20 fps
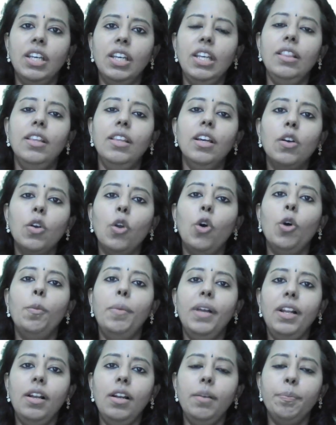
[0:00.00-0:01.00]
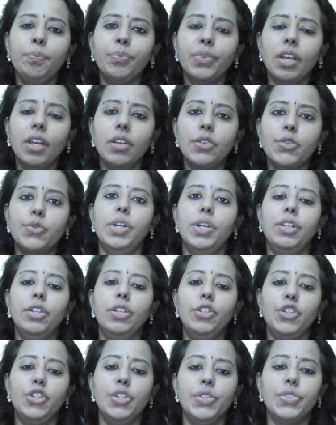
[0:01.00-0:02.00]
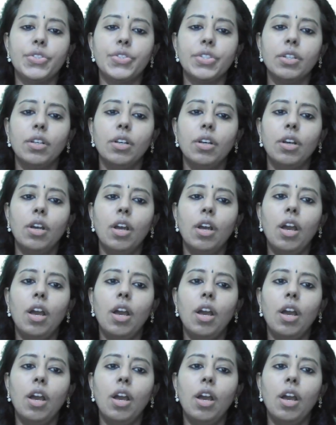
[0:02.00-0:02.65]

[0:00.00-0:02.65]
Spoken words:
in the global strategies.